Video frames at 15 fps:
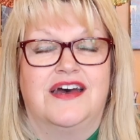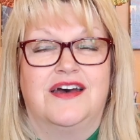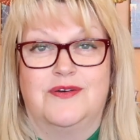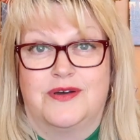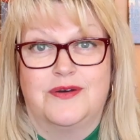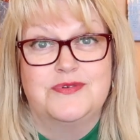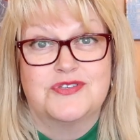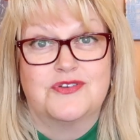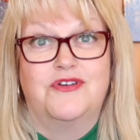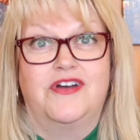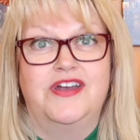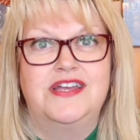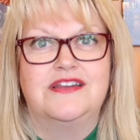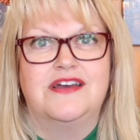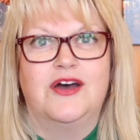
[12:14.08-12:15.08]
I was
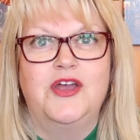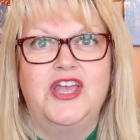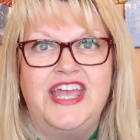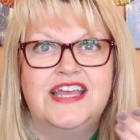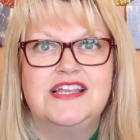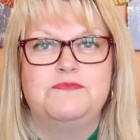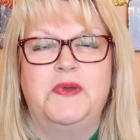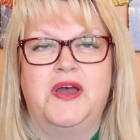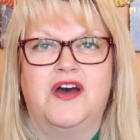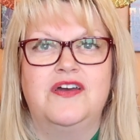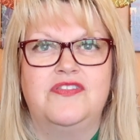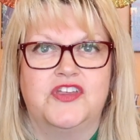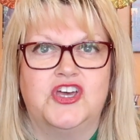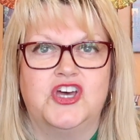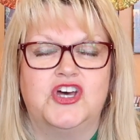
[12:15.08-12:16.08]
crying. I hid
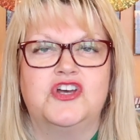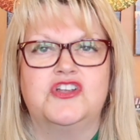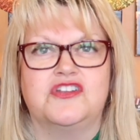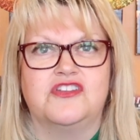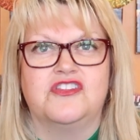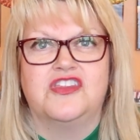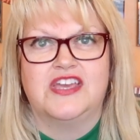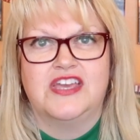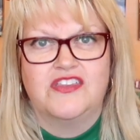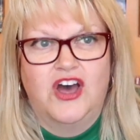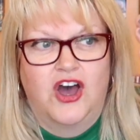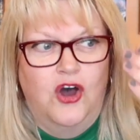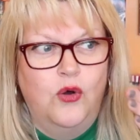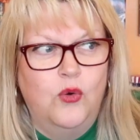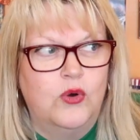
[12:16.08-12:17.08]
behind the curtain thinking the
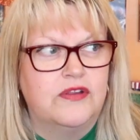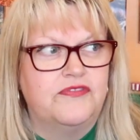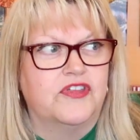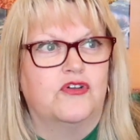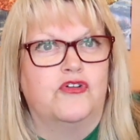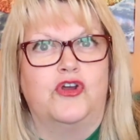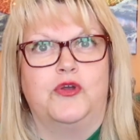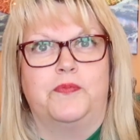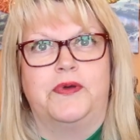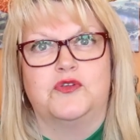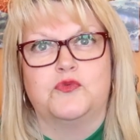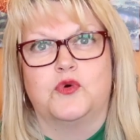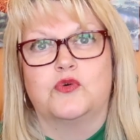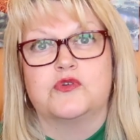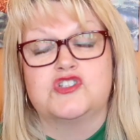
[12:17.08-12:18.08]
whole of the group
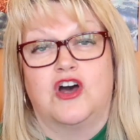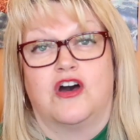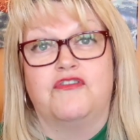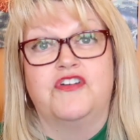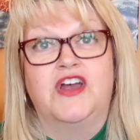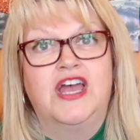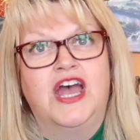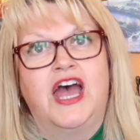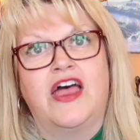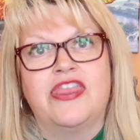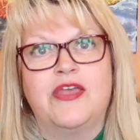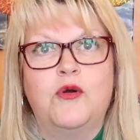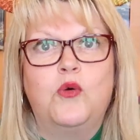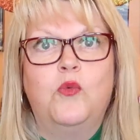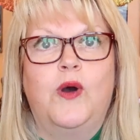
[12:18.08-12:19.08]
had walked off and
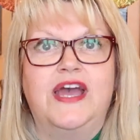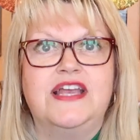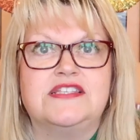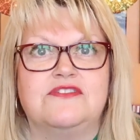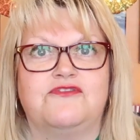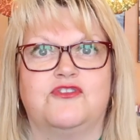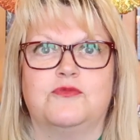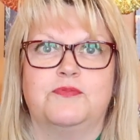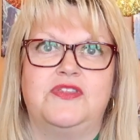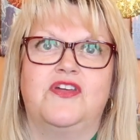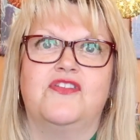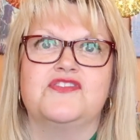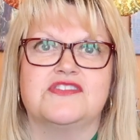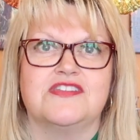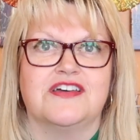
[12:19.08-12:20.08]
they were waiting for me
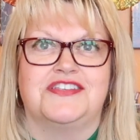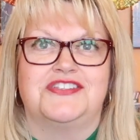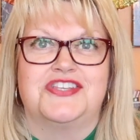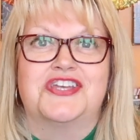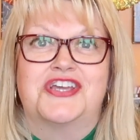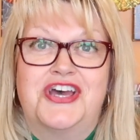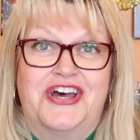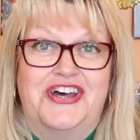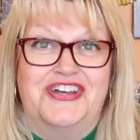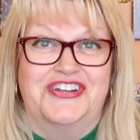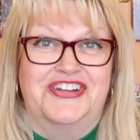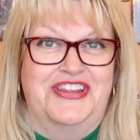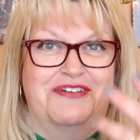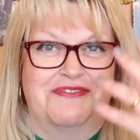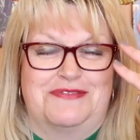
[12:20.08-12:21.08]
the other side of the
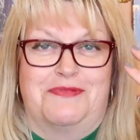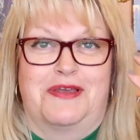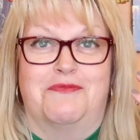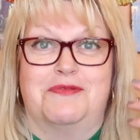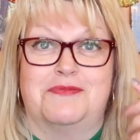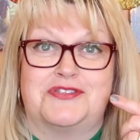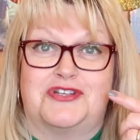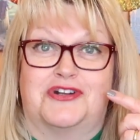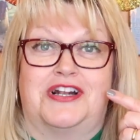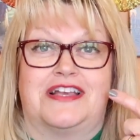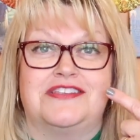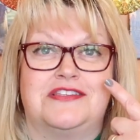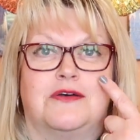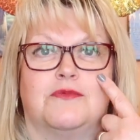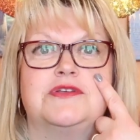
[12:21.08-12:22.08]
curtain. And there was me with my
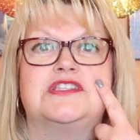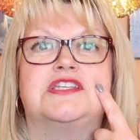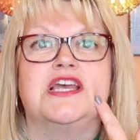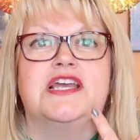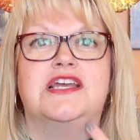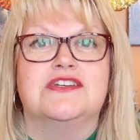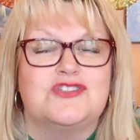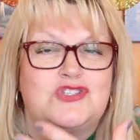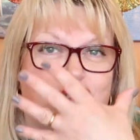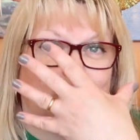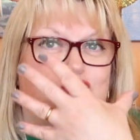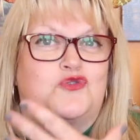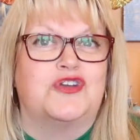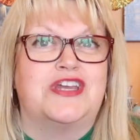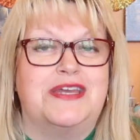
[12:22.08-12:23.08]
sunglasses on with tears
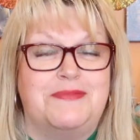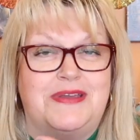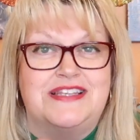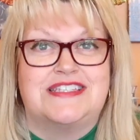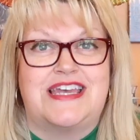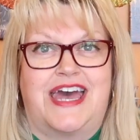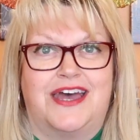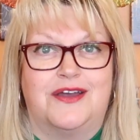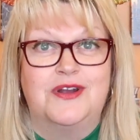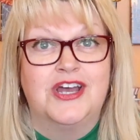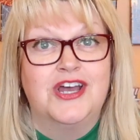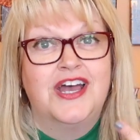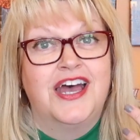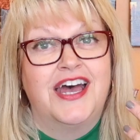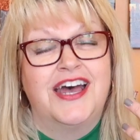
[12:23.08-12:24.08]
streaming down.
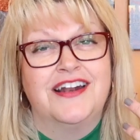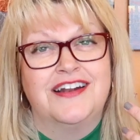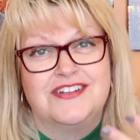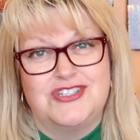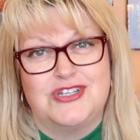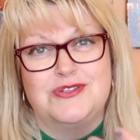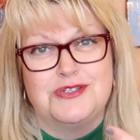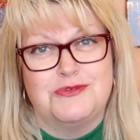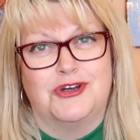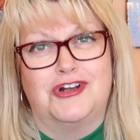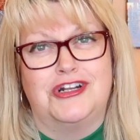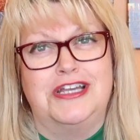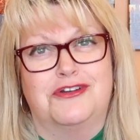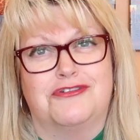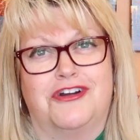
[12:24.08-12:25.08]
And I do
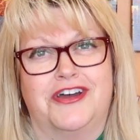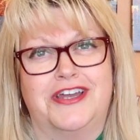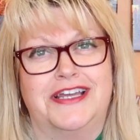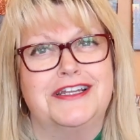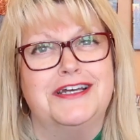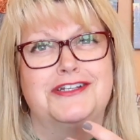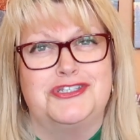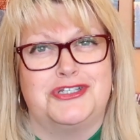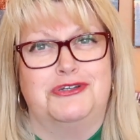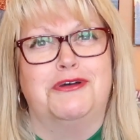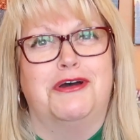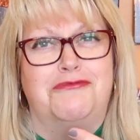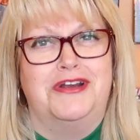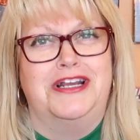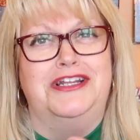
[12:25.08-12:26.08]
ugly crying. I do.
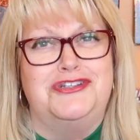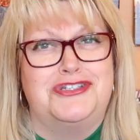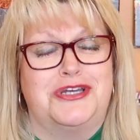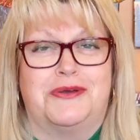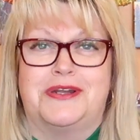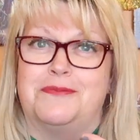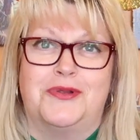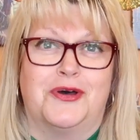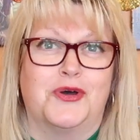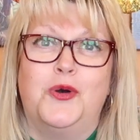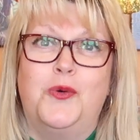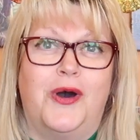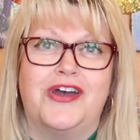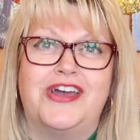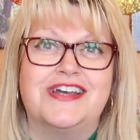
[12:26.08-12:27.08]
I really do. And I'm not
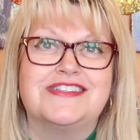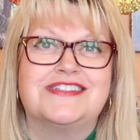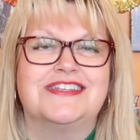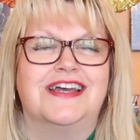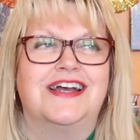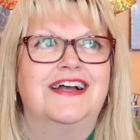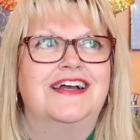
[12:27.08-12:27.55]
quiet.